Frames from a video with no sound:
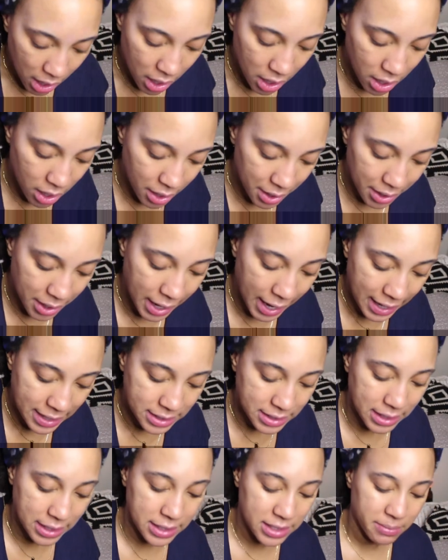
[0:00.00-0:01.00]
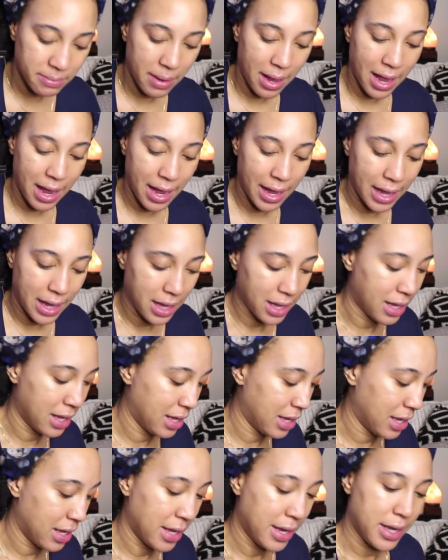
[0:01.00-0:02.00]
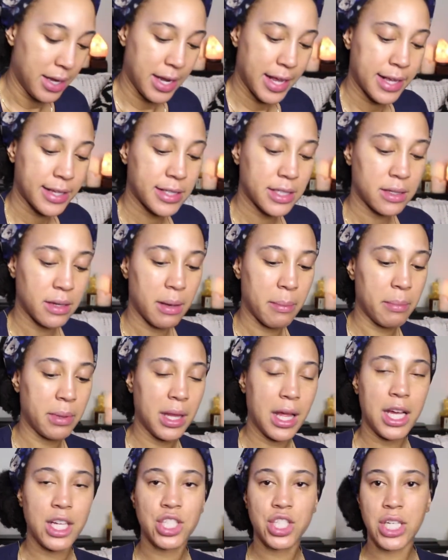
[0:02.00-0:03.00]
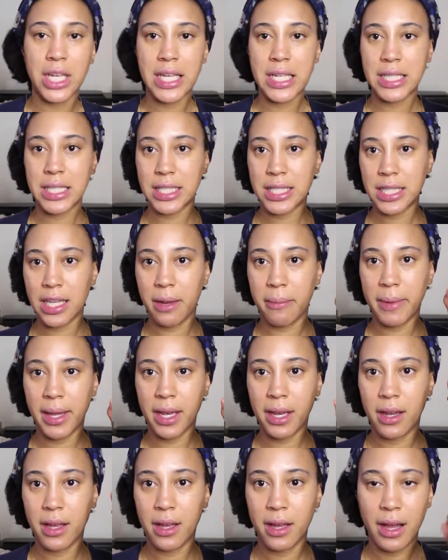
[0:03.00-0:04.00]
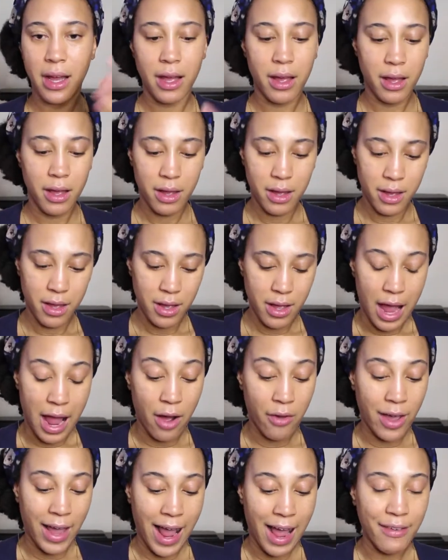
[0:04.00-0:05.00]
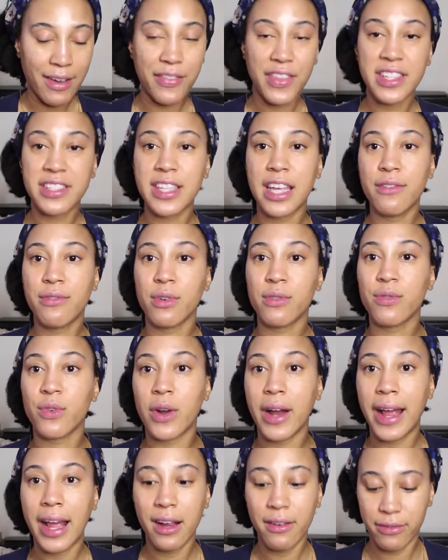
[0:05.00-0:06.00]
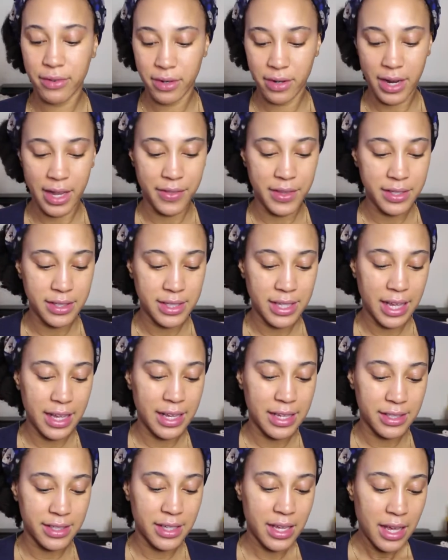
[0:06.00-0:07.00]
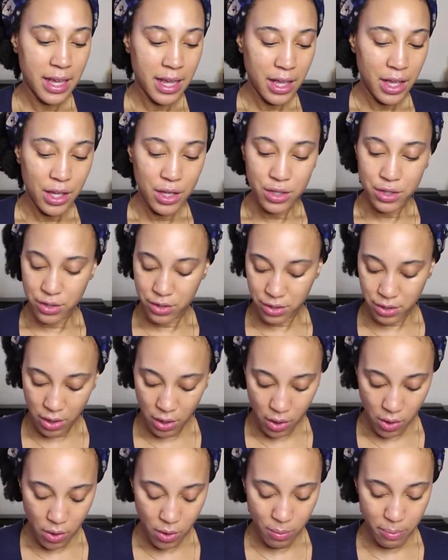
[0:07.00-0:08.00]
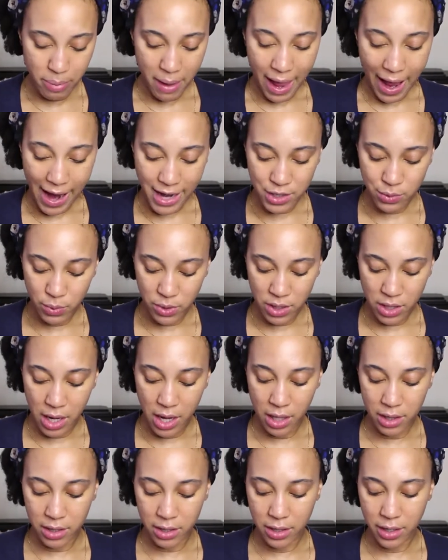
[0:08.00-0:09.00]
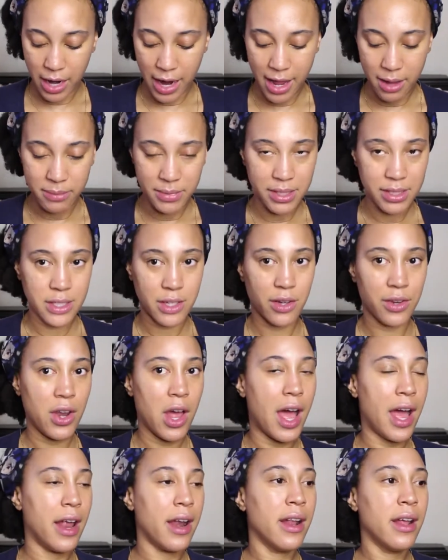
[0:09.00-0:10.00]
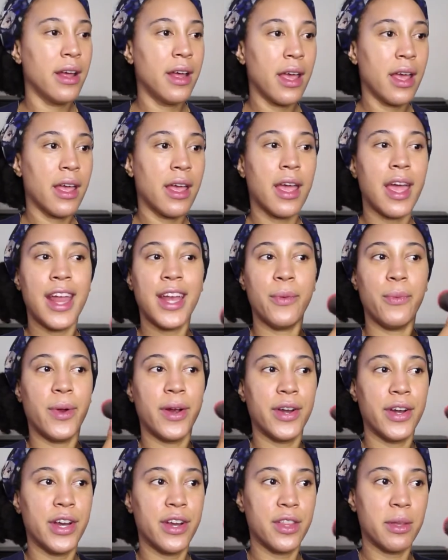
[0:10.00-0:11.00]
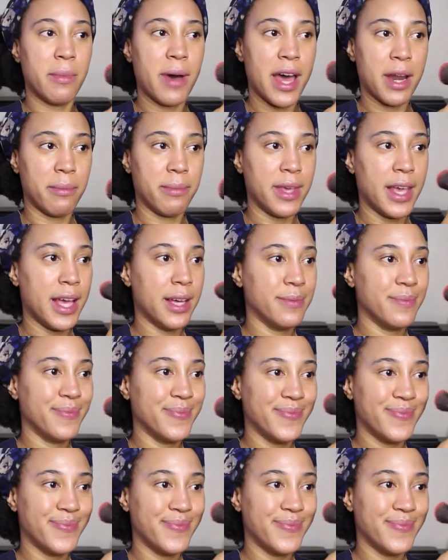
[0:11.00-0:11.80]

Uh, next is my NYX blush in Cinnamon. Okay, I've had this thing for forever, and this thing is so packed with color. I am still not anywhere near the bottom yet.